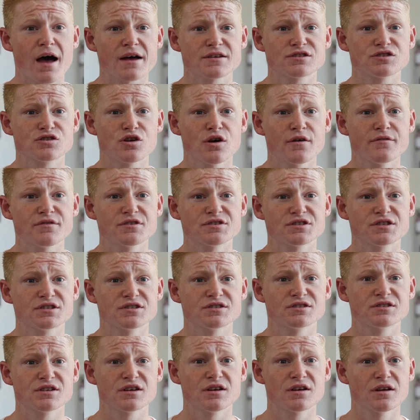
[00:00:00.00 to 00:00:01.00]

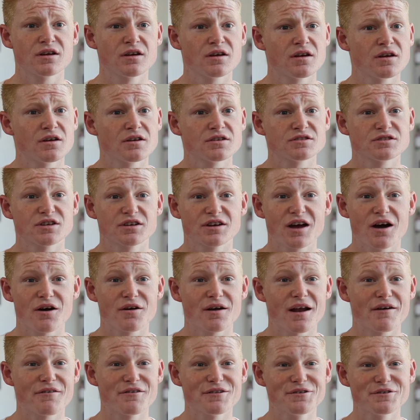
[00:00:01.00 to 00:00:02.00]
services. So go
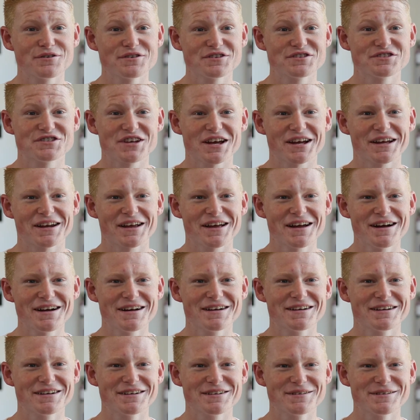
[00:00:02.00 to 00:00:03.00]
and have a look and check it out.